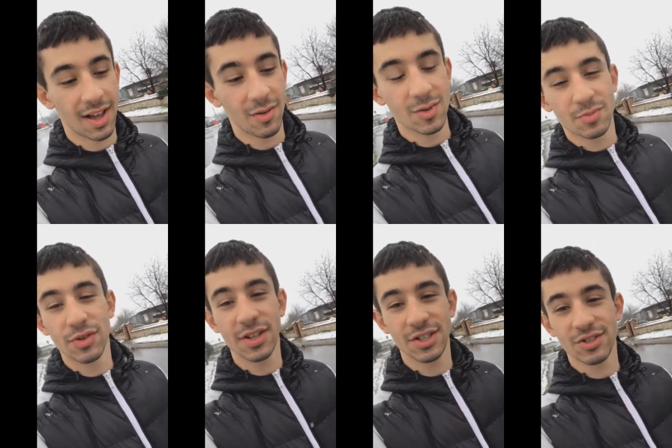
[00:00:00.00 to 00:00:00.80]
I was
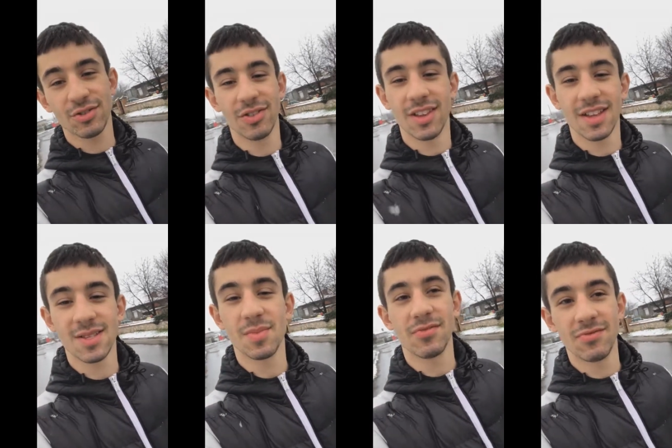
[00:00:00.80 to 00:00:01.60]
pretty sure that
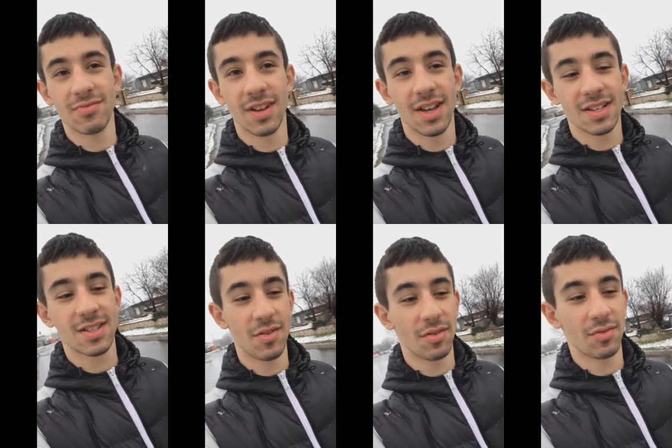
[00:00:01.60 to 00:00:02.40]
it's been
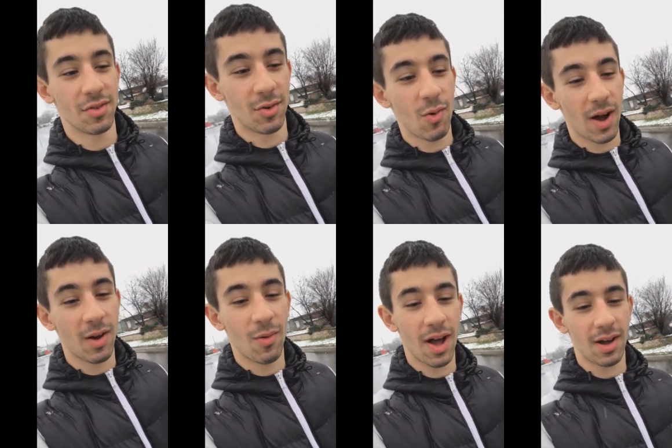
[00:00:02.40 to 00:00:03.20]
snowing for quite
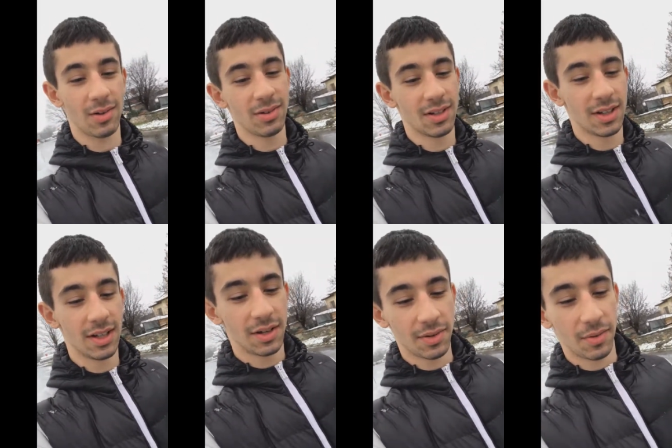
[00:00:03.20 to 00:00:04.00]
a while
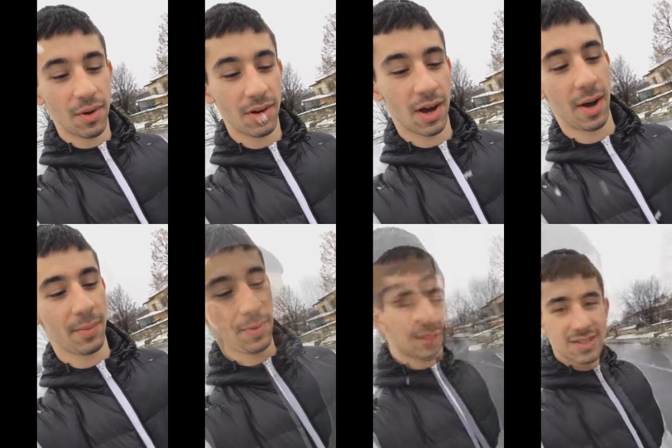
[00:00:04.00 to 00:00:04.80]
when I woke
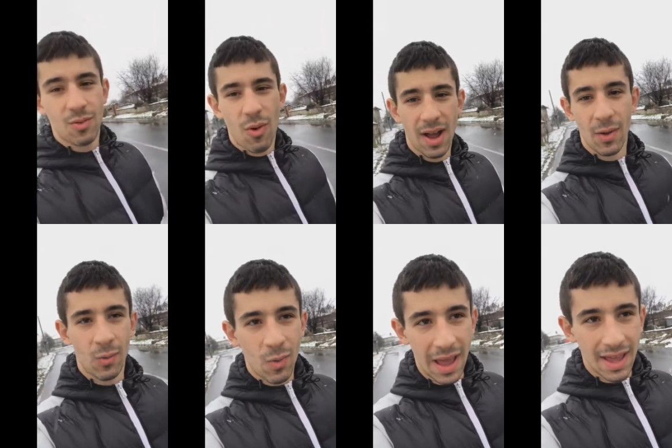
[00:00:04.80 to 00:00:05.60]
up. It is quite
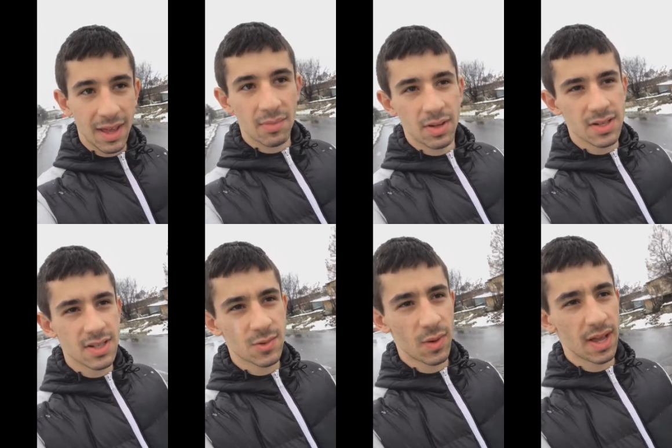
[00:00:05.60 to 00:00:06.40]
wet, and because
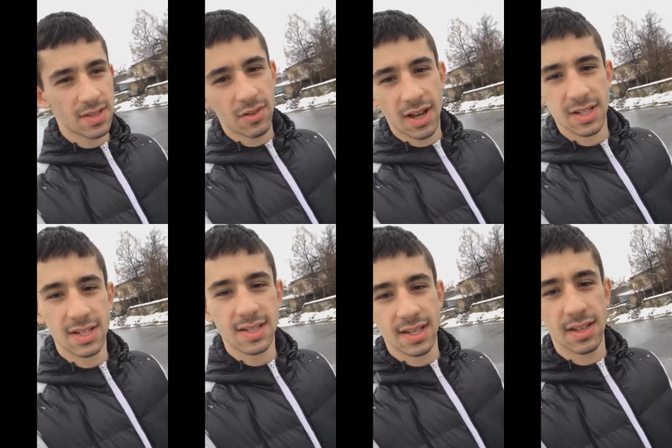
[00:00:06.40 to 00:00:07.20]
it's wet, it's not
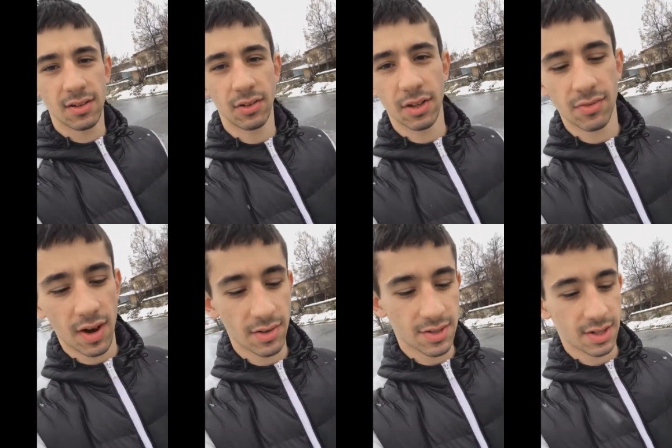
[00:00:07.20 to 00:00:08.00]
actually settling on the
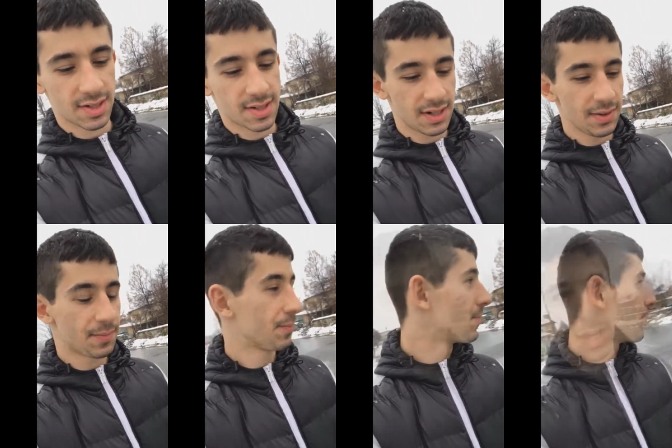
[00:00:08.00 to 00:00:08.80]
ground, as you can see.